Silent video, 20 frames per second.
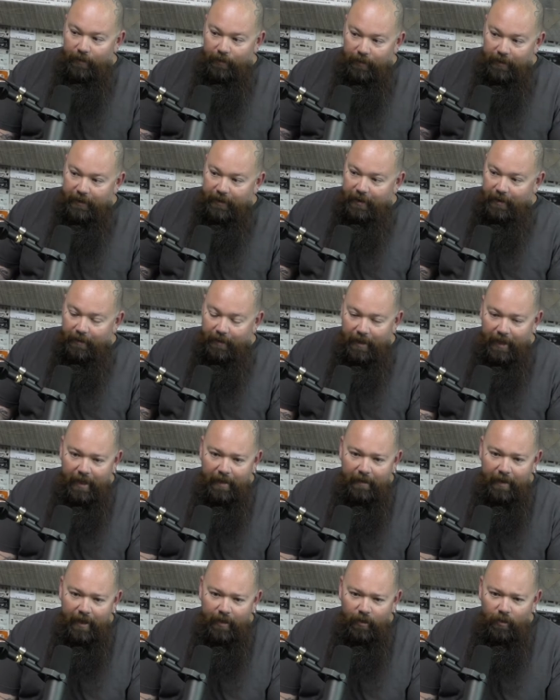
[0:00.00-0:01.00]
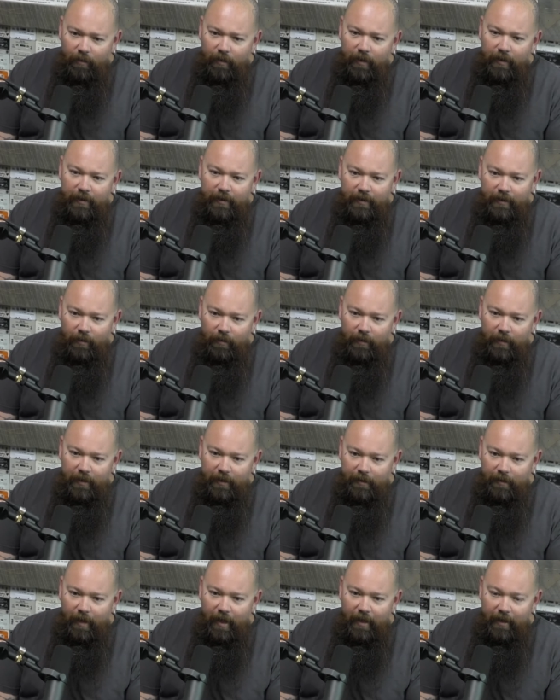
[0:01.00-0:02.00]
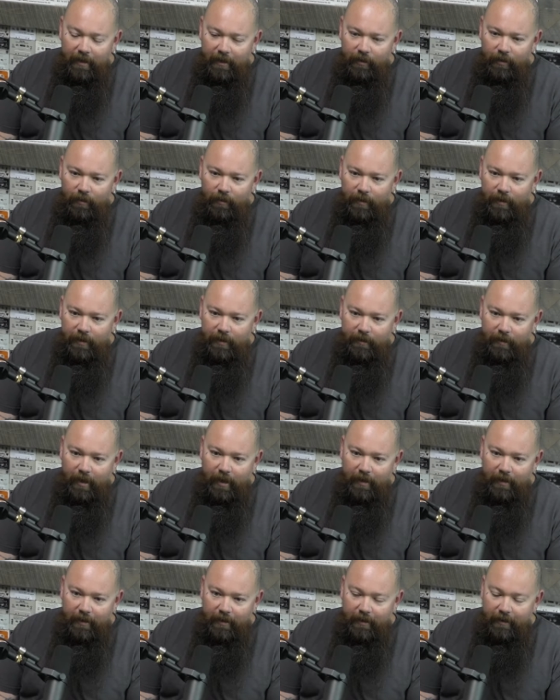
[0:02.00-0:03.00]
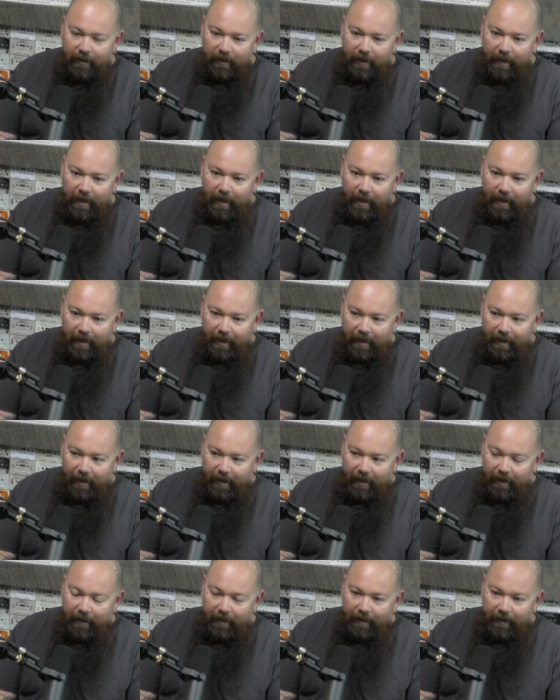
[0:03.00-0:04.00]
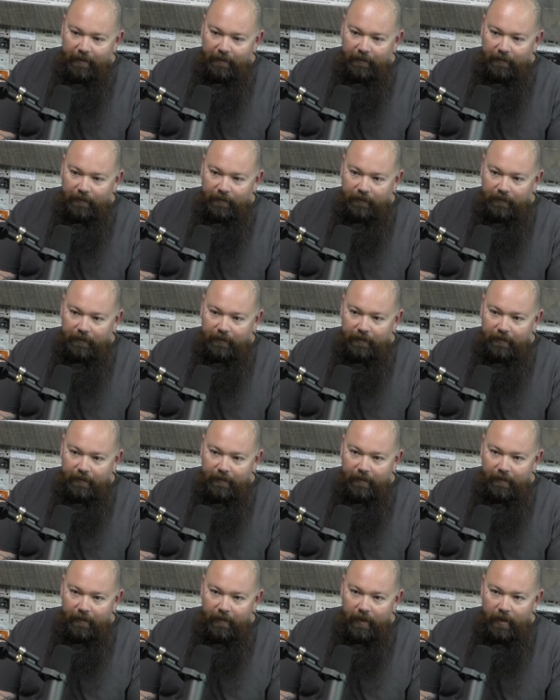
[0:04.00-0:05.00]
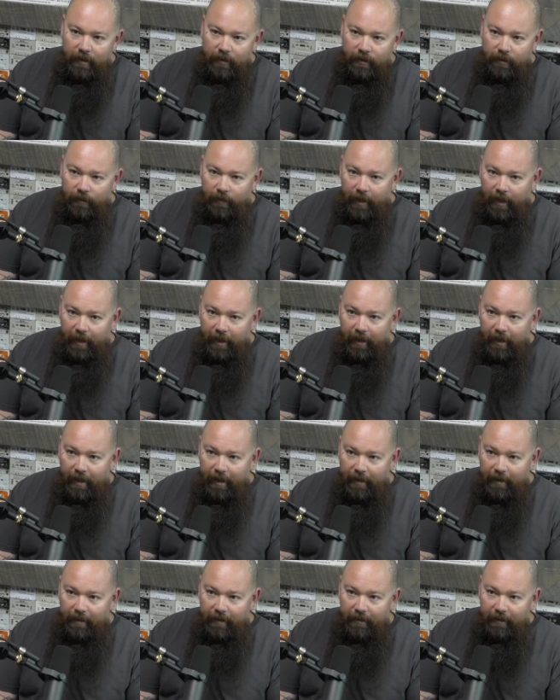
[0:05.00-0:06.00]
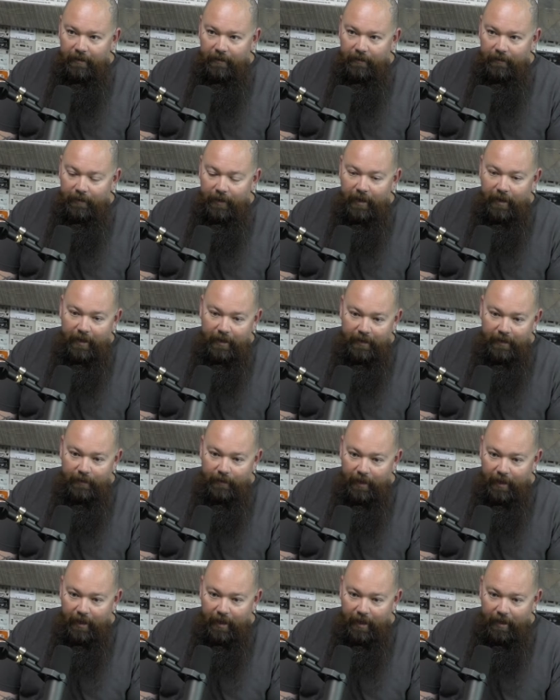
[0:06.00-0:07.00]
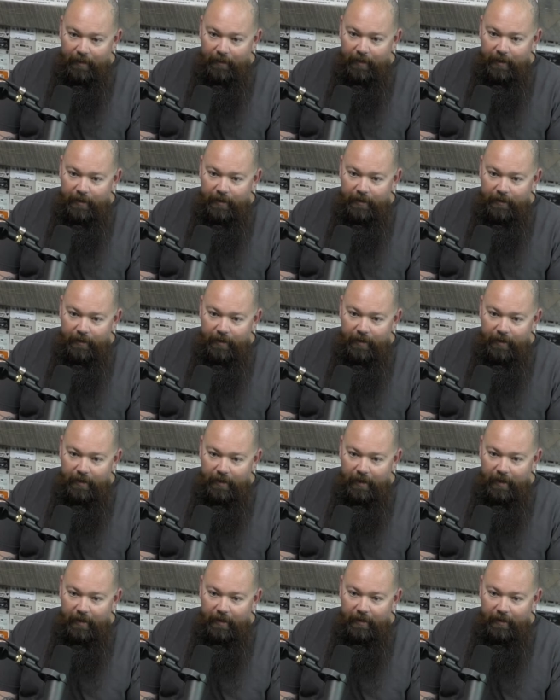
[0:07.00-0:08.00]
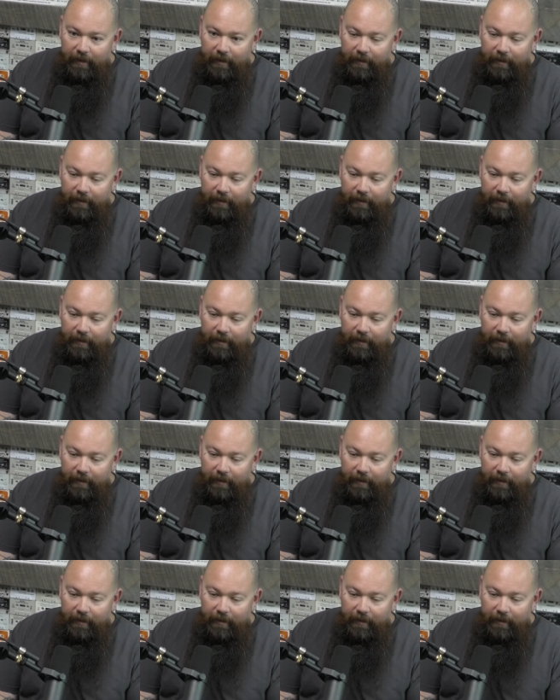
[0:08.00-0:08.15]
always tell me, "Hey, man, open a spot in here, And so when I got out of the military, I